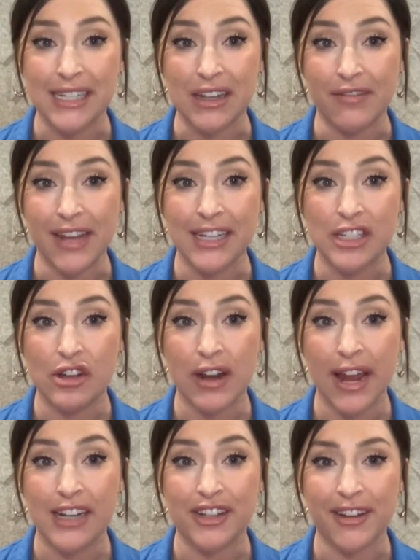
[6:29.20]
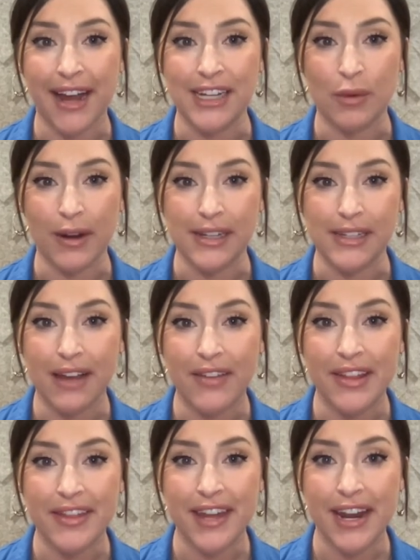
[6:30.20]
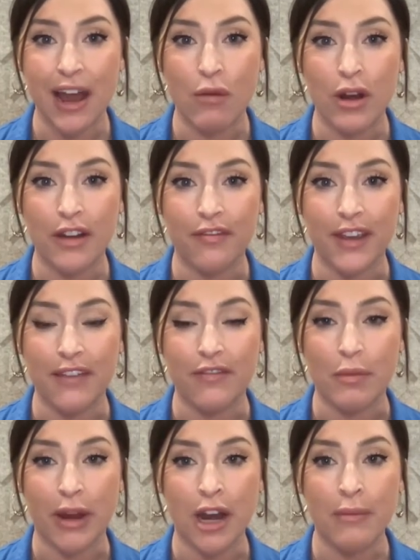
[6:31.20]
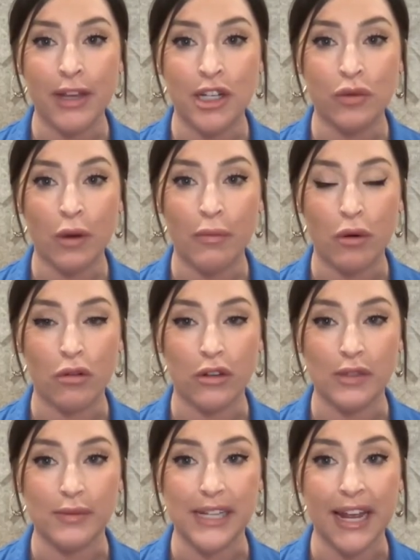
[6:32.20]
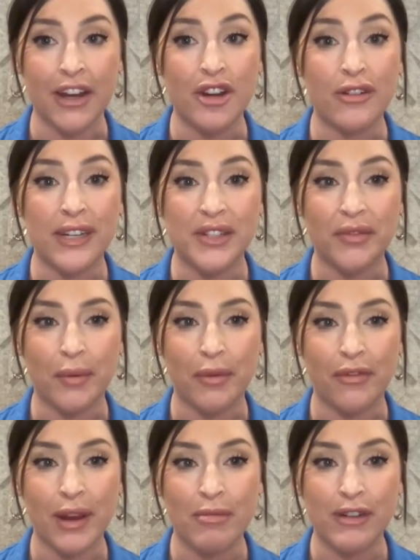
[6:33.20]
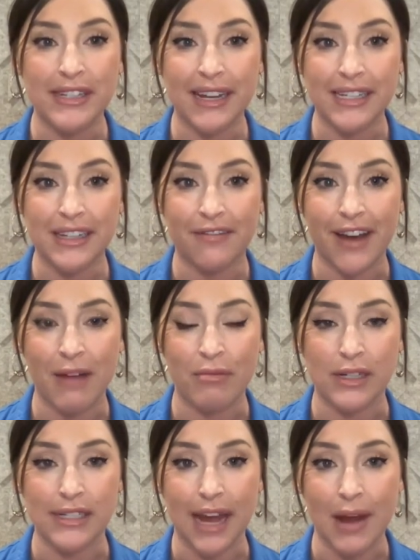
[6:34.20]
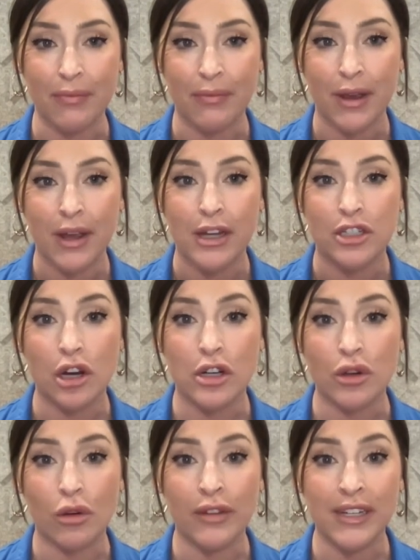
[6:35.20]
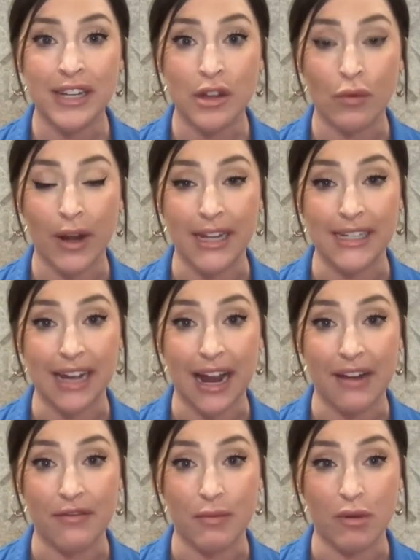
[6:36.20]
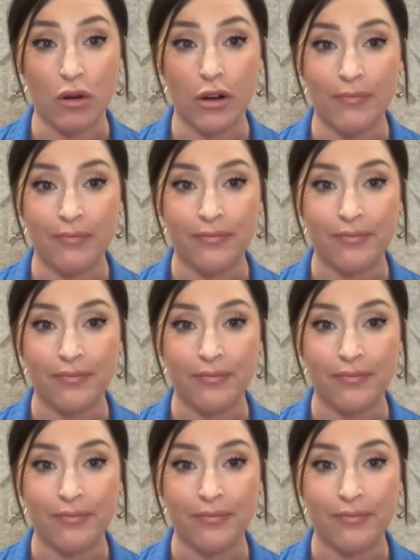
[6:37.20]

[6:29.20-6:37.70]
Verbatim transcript: as of yesterday, July 27th, the network fee for parimutuel pools was increased from 3% to 5%, charged only to the winning side of the pool.